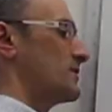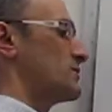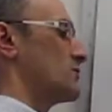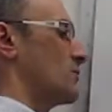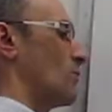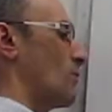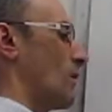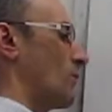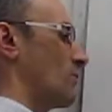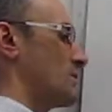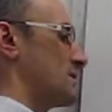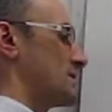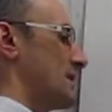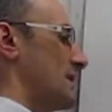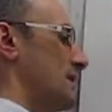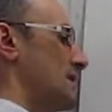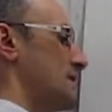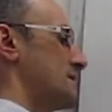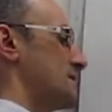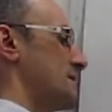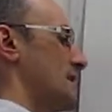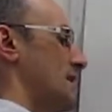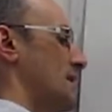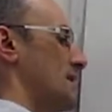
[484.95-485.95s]
So what we say
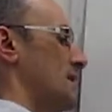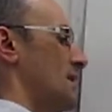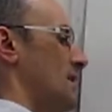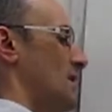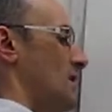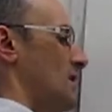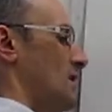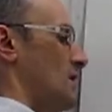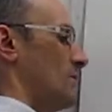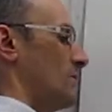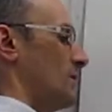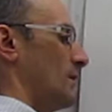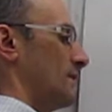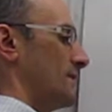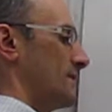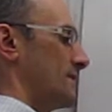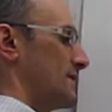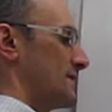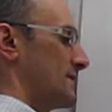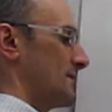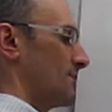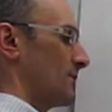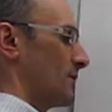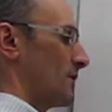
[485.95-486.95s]
is that, well, this
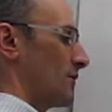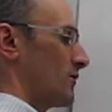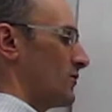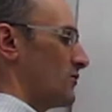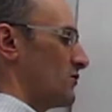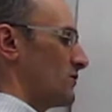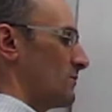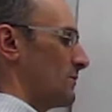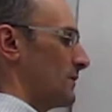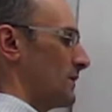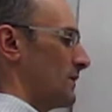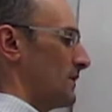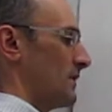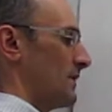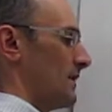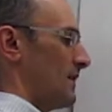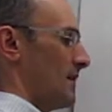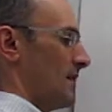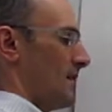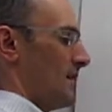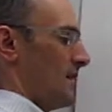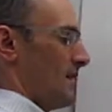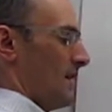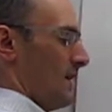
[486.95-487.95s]
is simply going to be
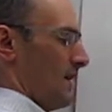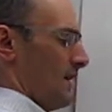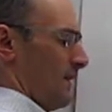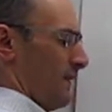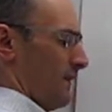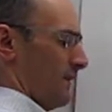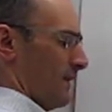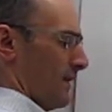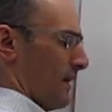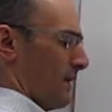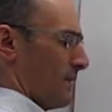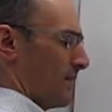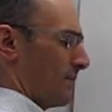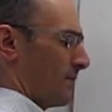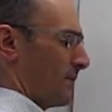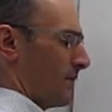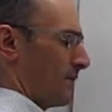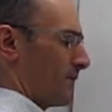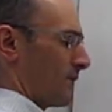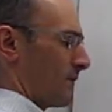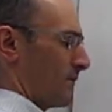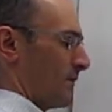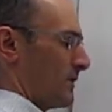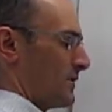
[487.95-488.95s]
the enthalpy
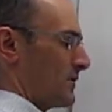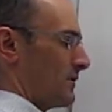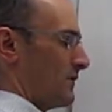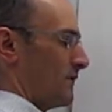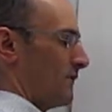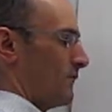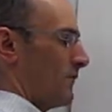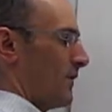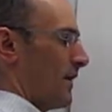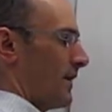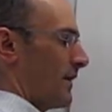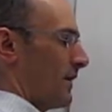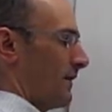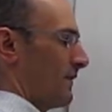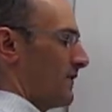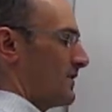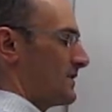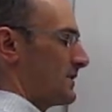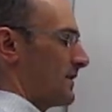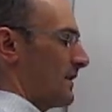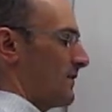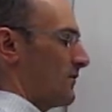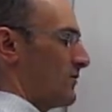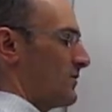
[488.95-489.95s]
of formation of water in the
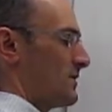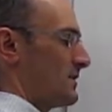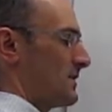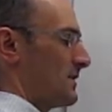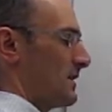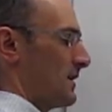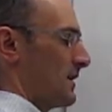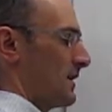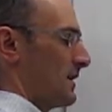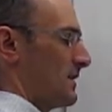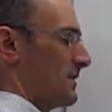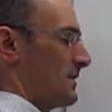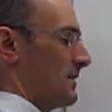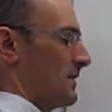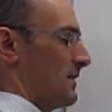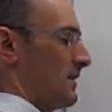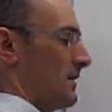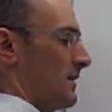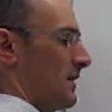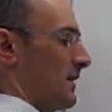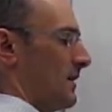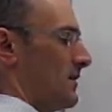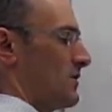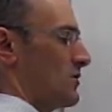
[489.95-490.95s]
standard state,
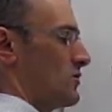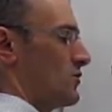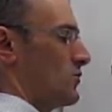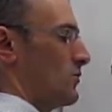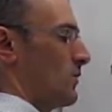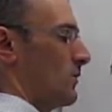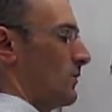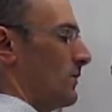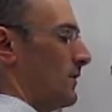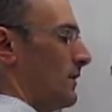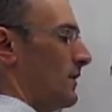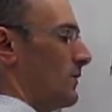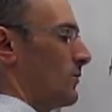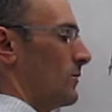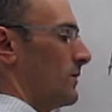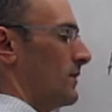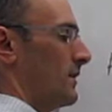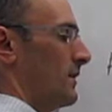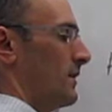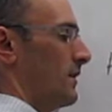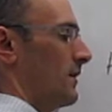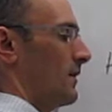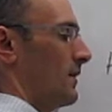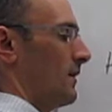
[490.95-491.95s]
H2O
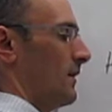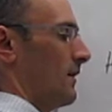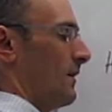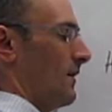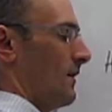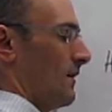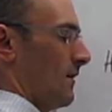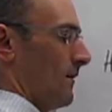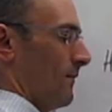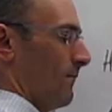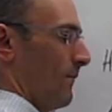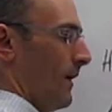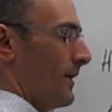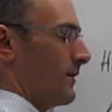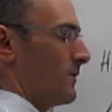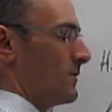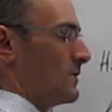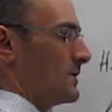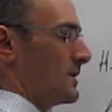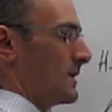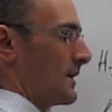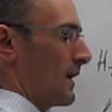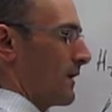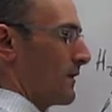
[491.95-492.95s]
liquid,
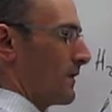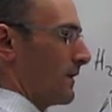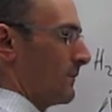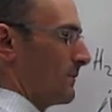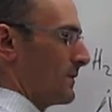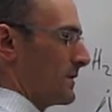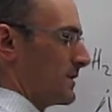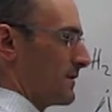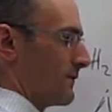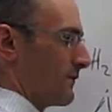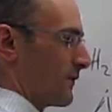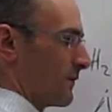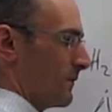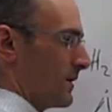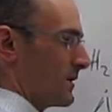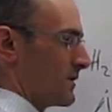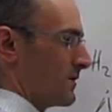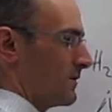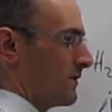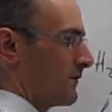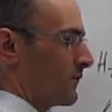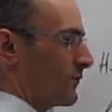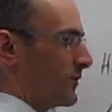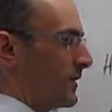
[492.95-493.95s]
minus the enthalpies of
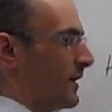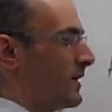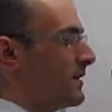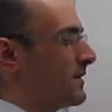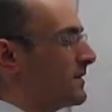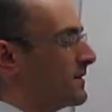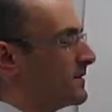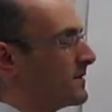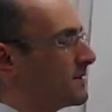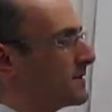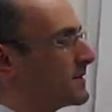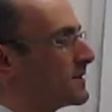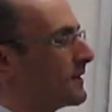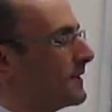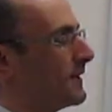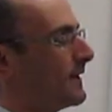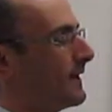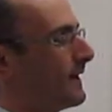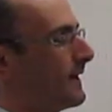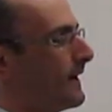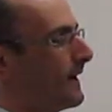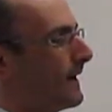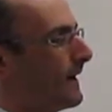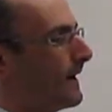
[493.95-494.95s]
formation of reagents,
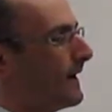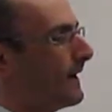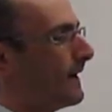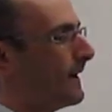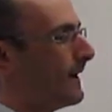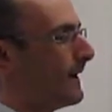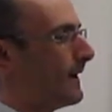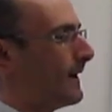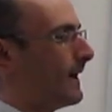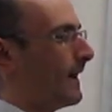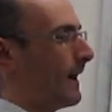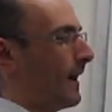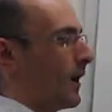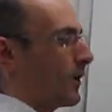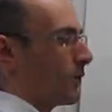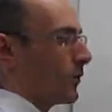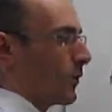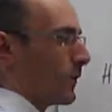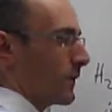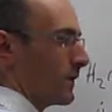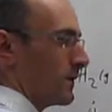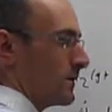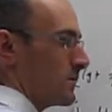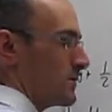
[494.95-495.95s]
uh,
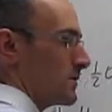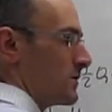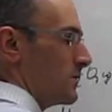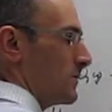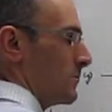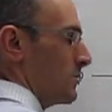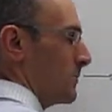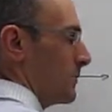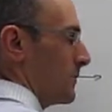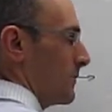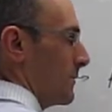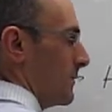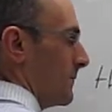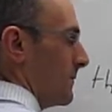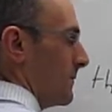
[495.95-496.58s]
according to